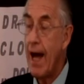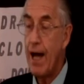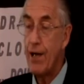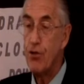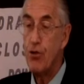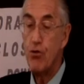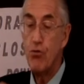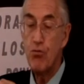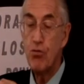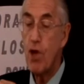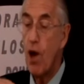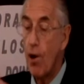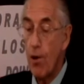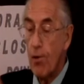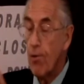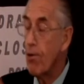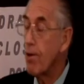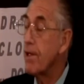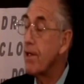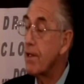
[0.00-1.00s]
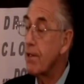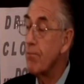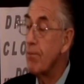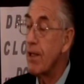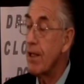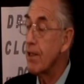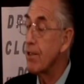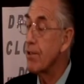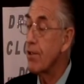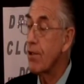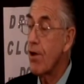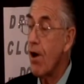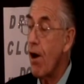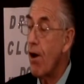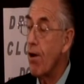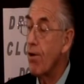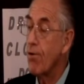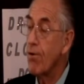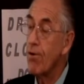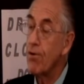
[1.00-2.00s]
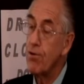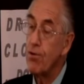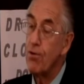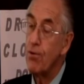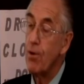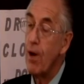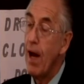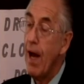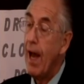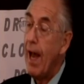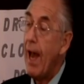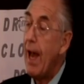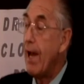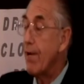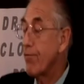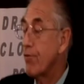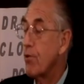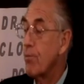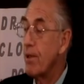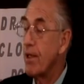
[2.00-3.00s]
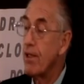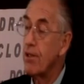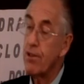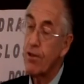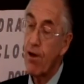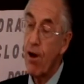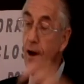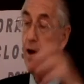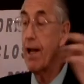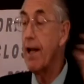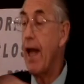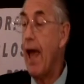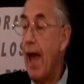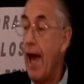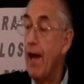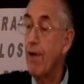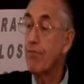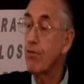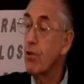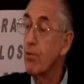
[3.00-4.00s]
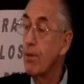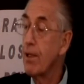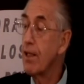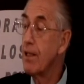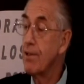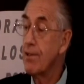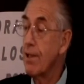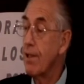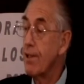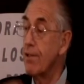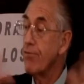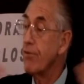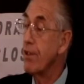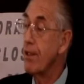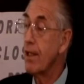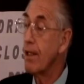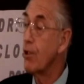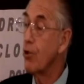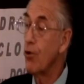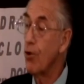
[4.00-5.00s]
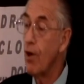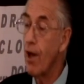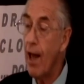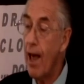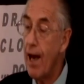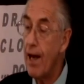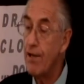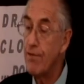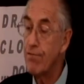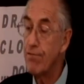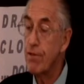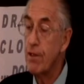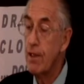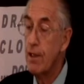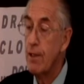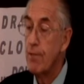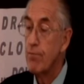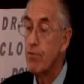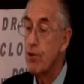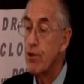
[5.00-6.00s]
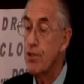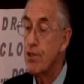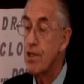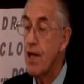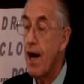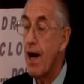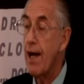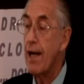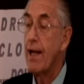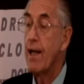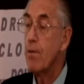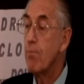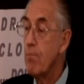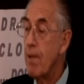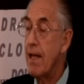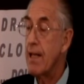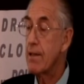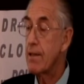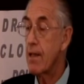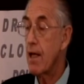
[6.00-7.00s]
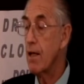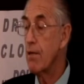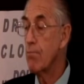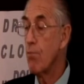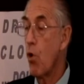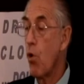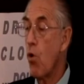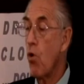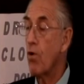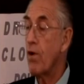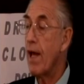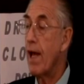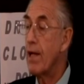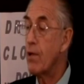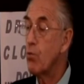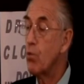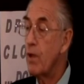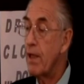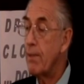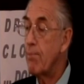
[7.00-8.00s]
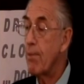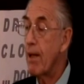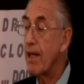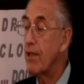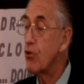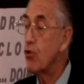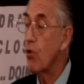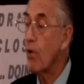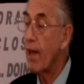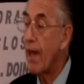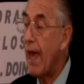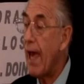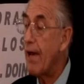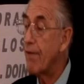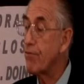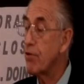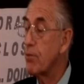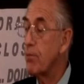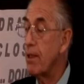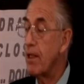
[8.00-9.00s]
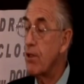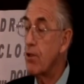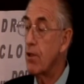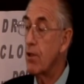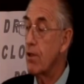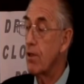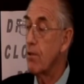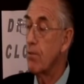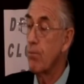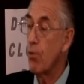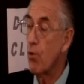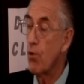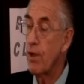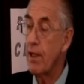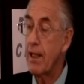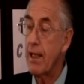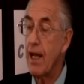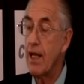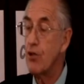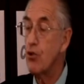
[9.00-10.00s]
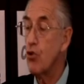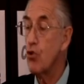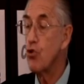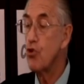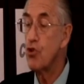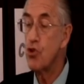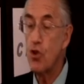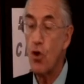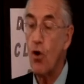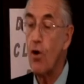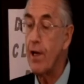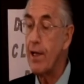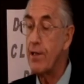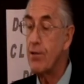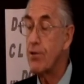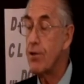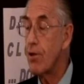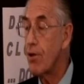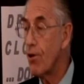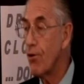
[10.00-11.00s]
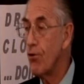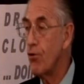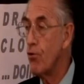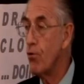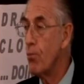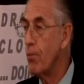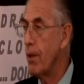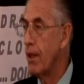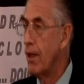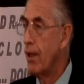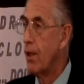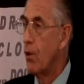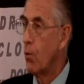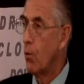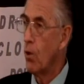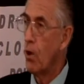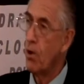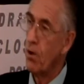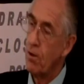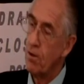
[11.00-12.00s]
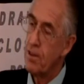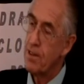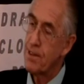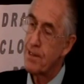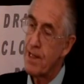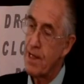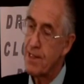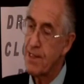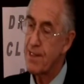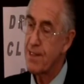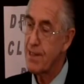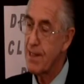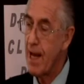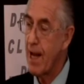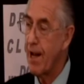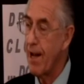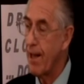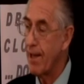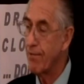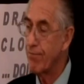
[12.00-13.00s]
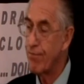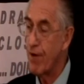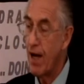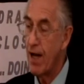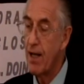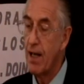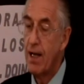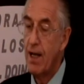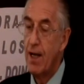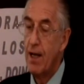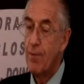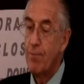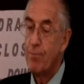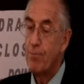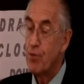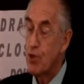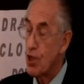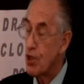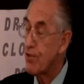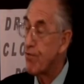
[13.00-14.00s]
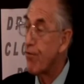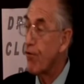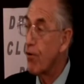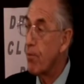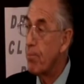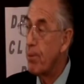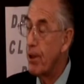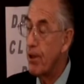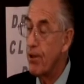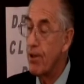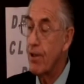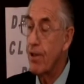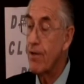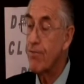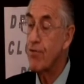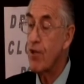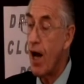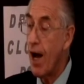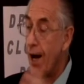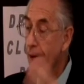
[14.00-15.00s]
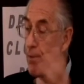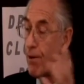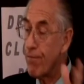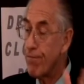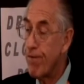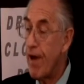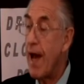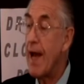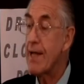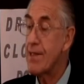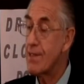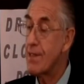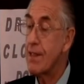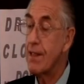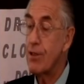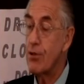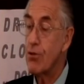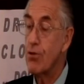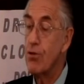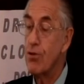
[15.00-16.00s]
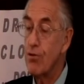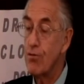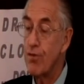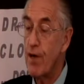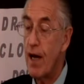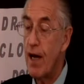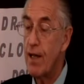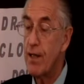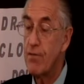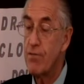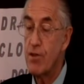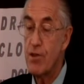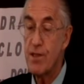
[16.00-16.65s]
Are you totally committed to God or you half committed to God and half committed to living a good life? Verse 9, lament and mourn and weep, let your laughter be turned to mourning and your joy to gloom. Whoa, this doesn't sound like fun. Just for a period of time of fasting to your Father.